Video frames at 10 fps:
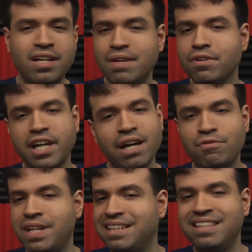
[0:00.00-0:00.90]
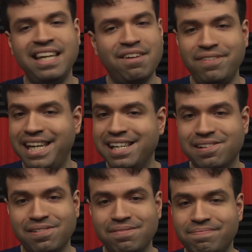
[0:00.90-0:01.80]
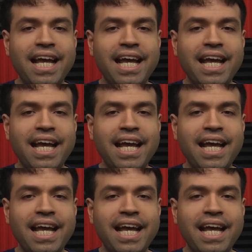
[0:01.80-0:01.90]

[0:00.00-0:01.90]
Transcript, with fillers: Never cared for that T F Eagle.